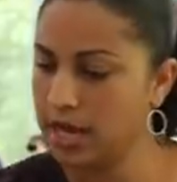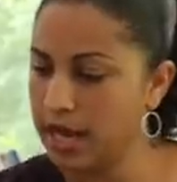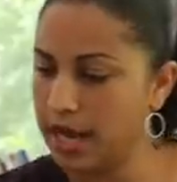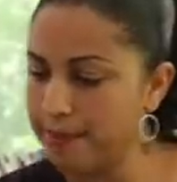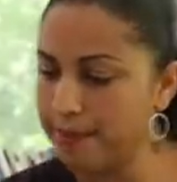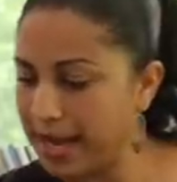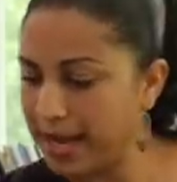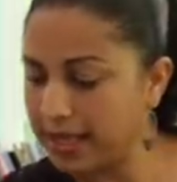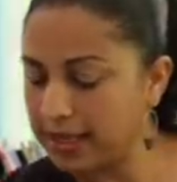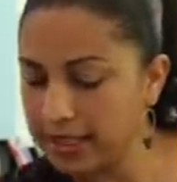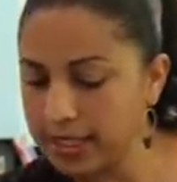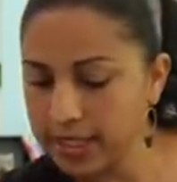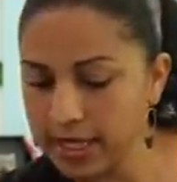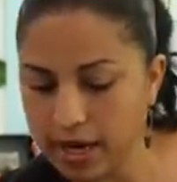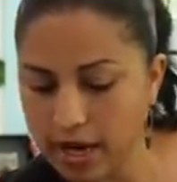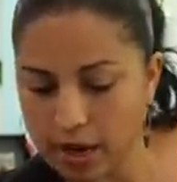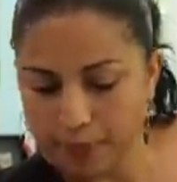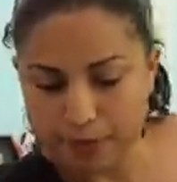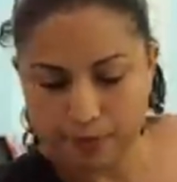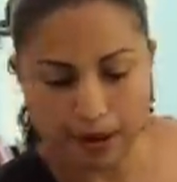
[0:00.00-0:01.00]
And by clean
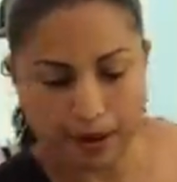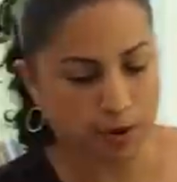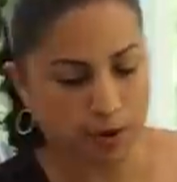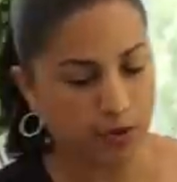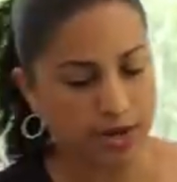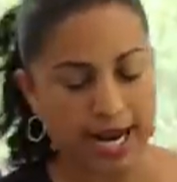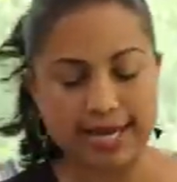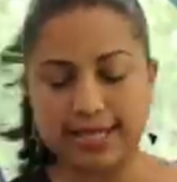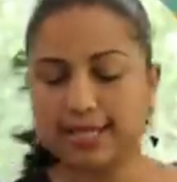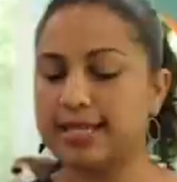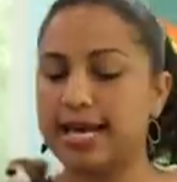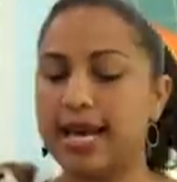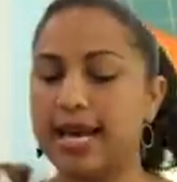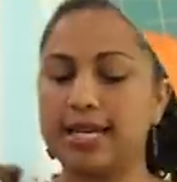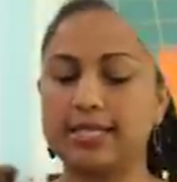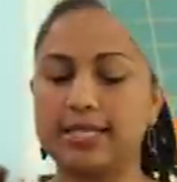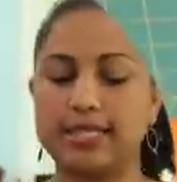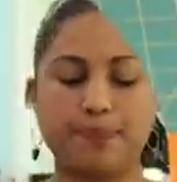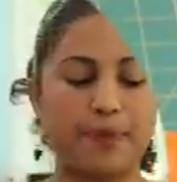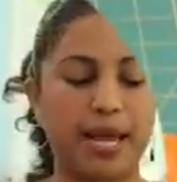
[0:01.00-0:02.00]
it up, remember when I
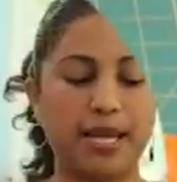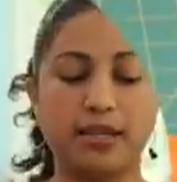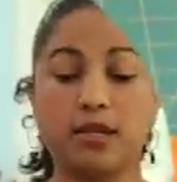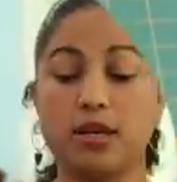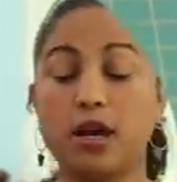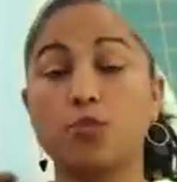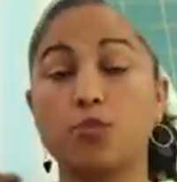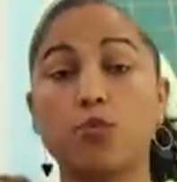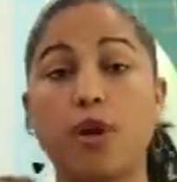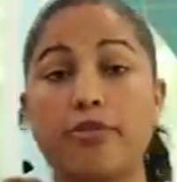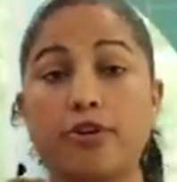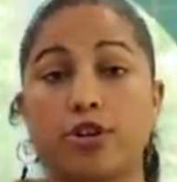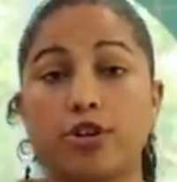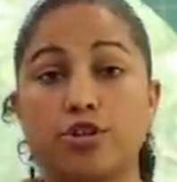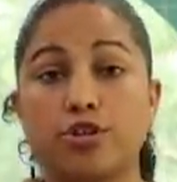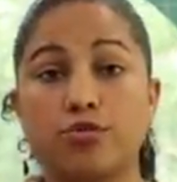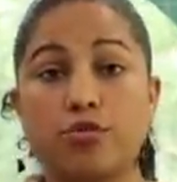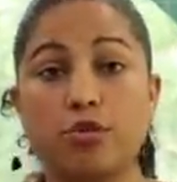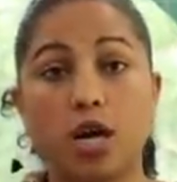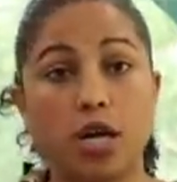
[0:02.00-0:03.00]
said depending on whether
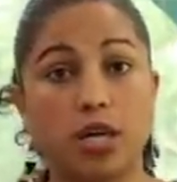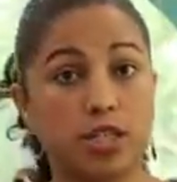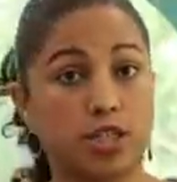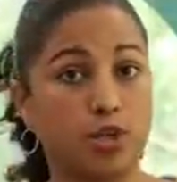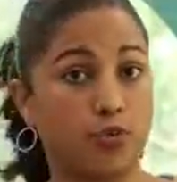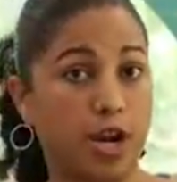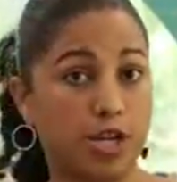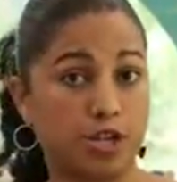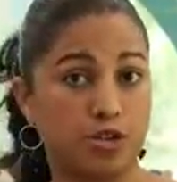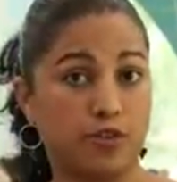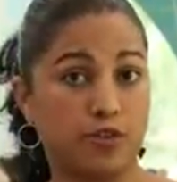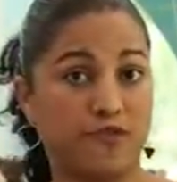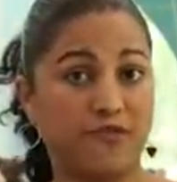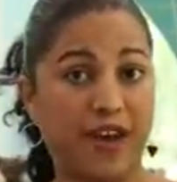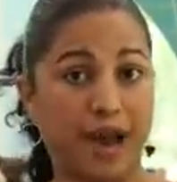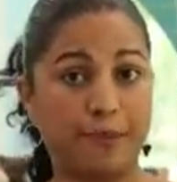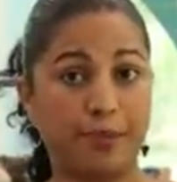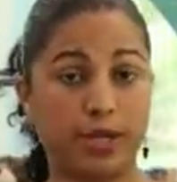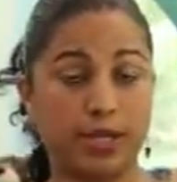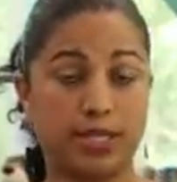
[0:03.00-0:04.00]
you cut a directional
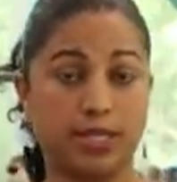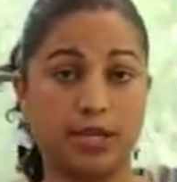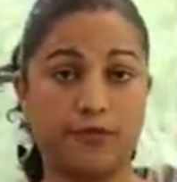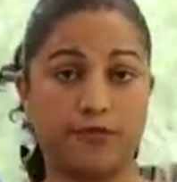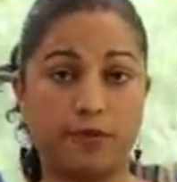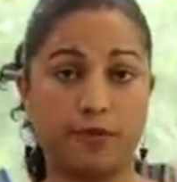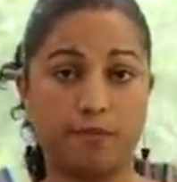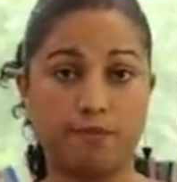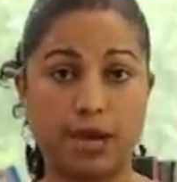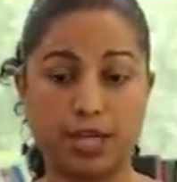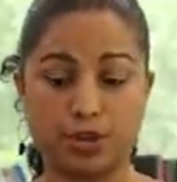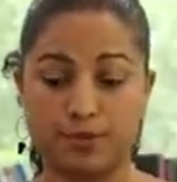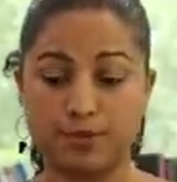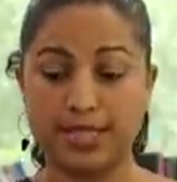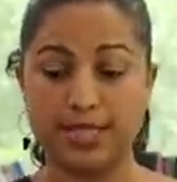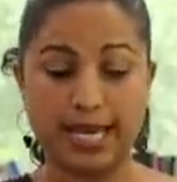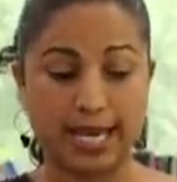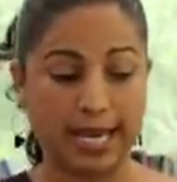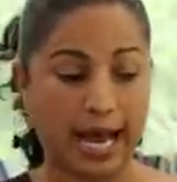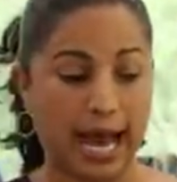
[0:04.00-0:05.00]
fabric in different
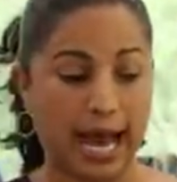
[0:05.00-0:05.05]
measurements like